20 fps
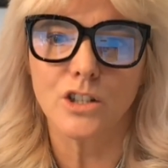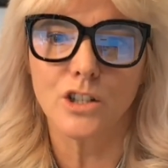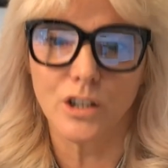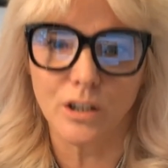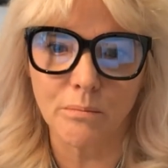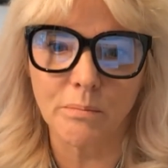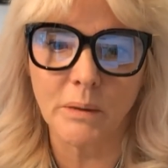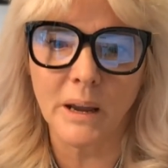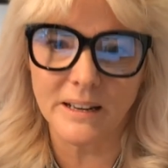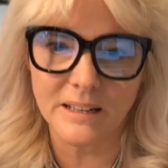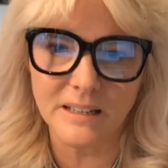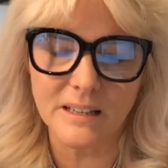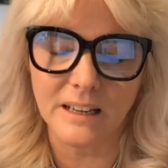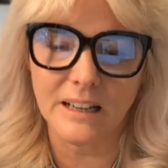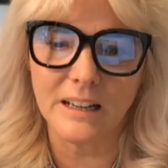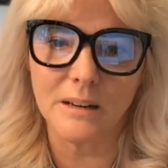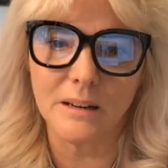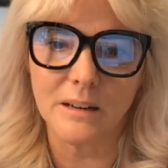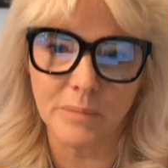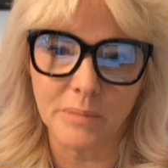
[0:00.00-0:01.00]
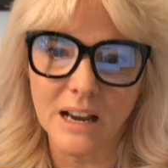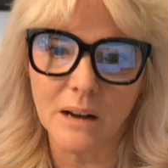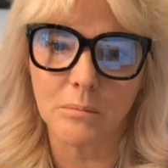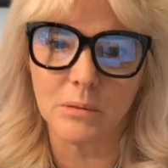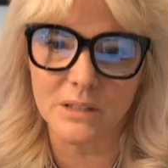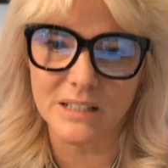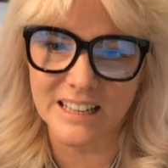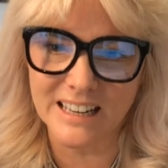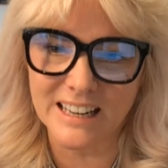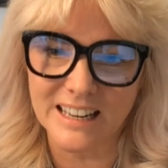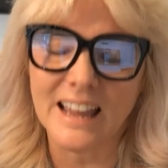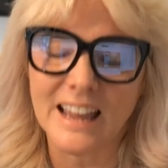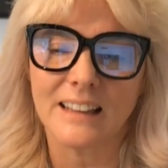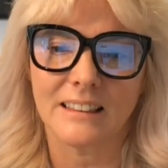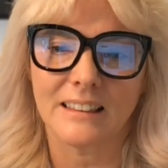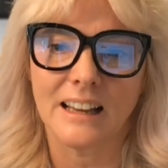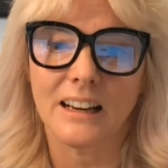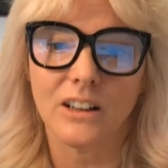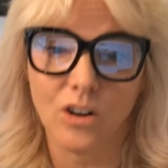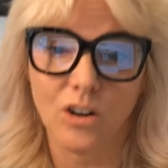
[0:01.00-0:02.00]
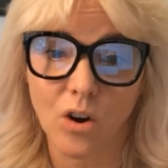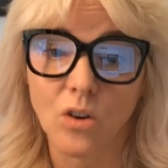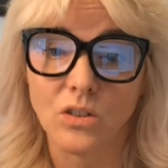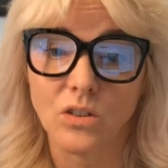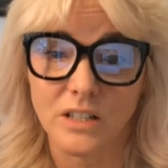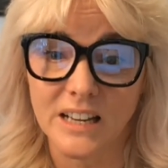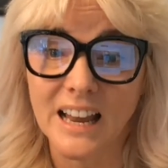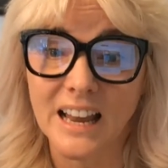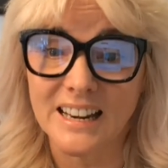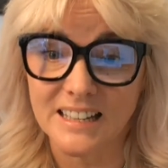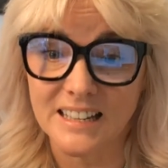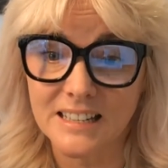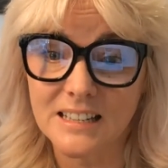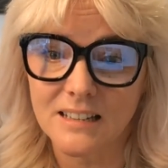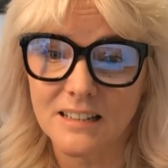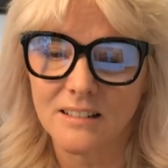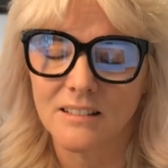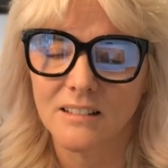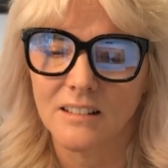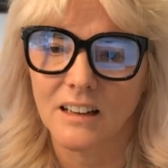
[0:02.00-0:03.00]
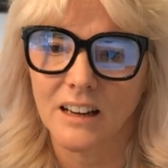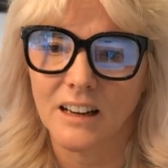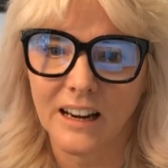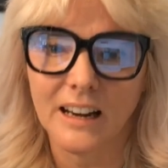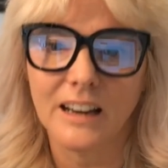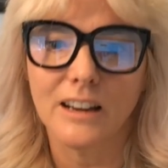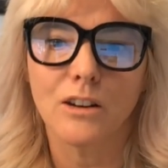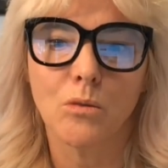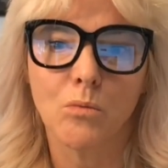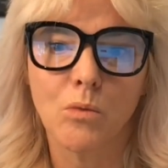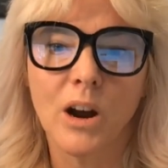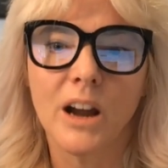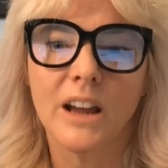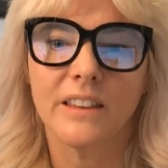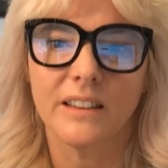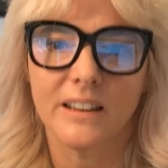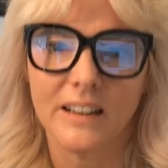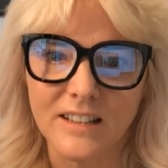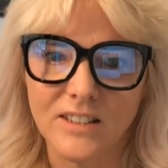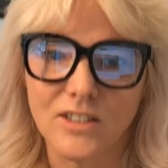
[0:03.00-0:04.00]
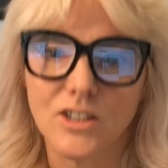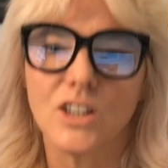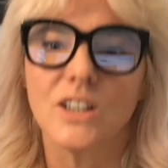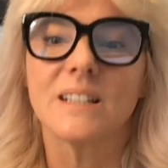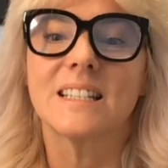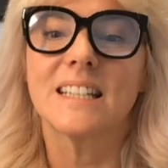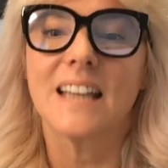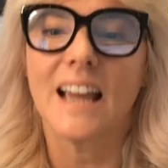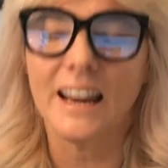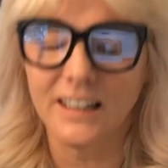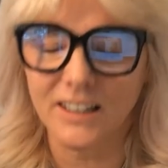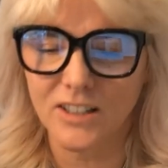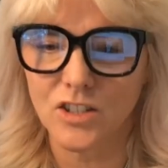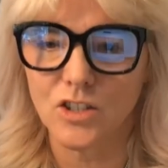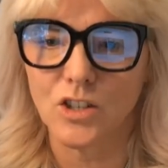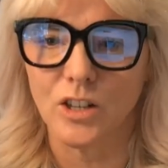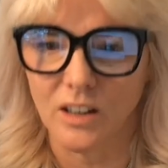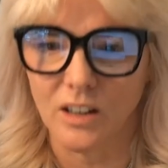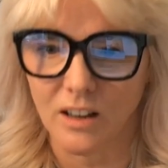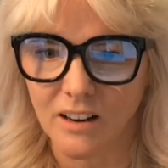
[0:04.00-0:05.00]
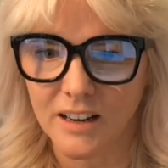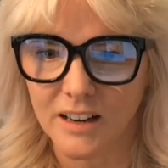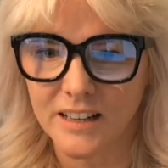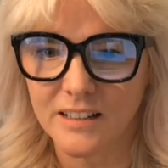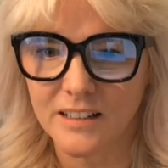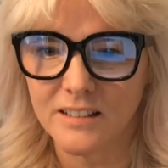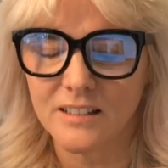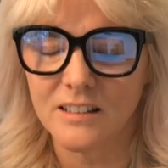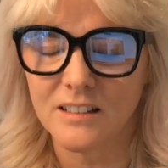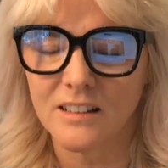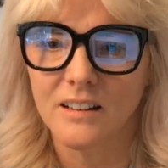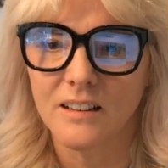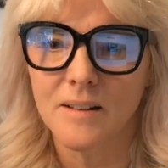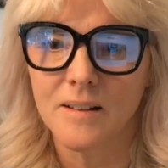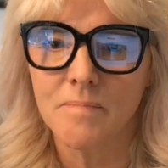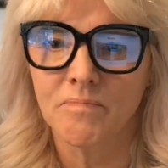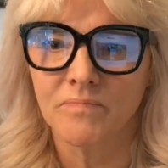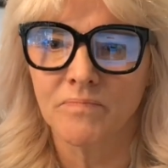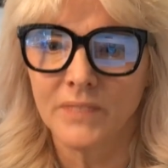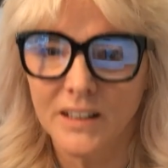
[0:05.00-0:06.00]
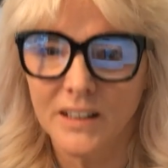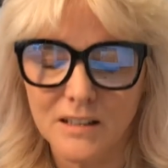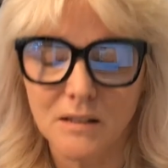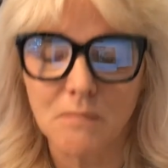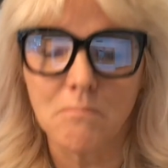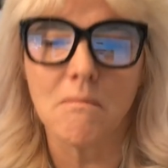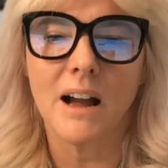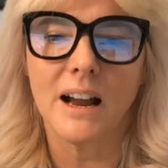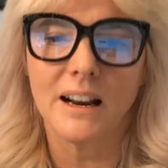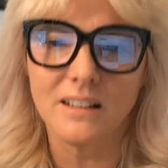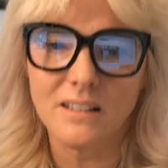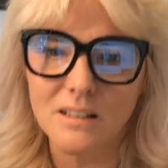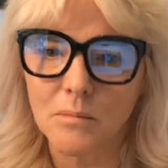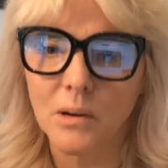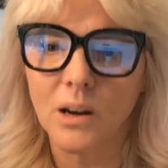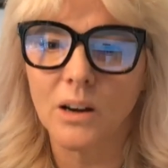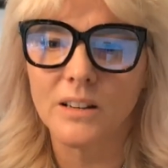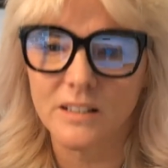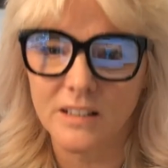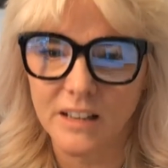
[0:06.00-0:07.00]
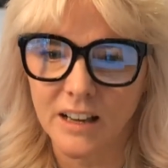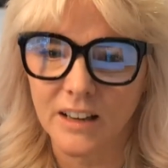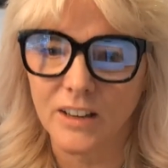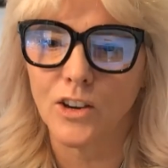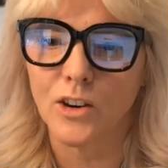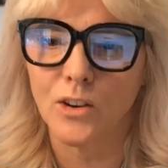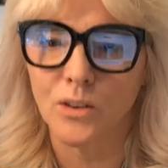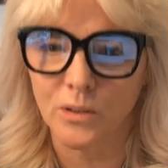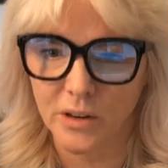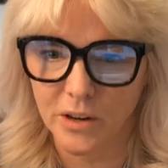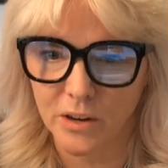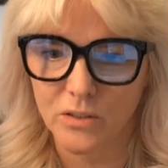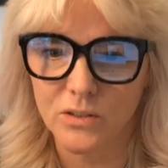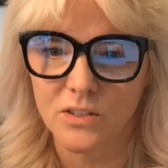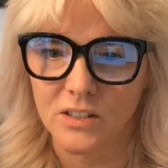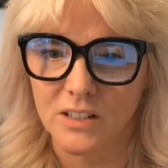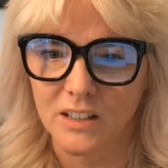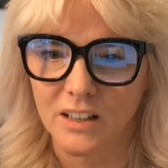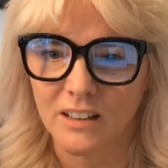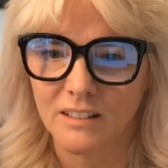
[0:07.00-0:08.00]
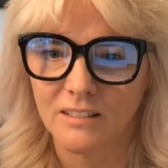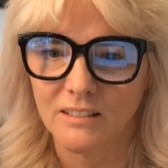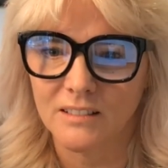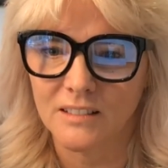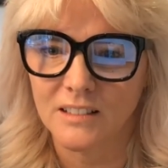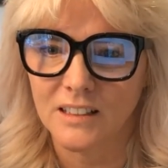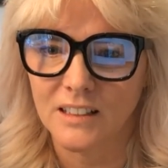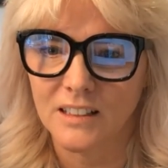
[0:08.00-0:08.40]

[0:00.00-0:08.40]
to basically be able to get that content in a way that is contextualized to maximize their curiosity.